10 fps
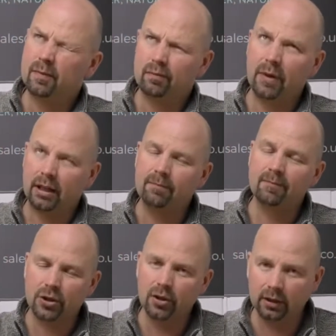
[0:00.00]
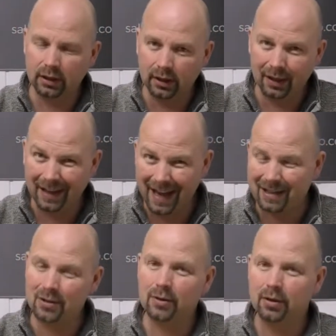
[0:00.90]
Well, certainly the
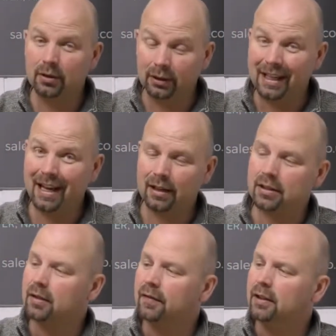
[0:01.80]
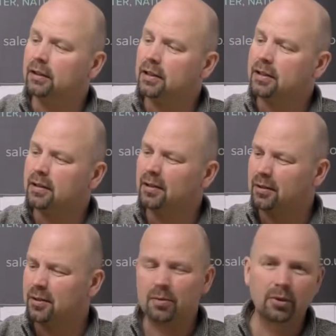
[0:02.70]
external canister filters,
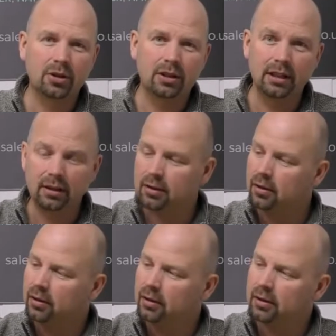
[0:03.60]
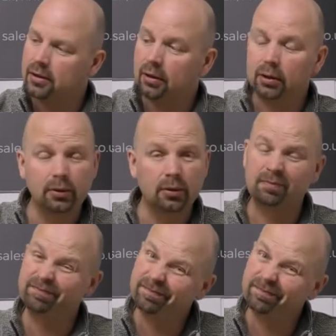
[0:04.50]
not so much the internals, although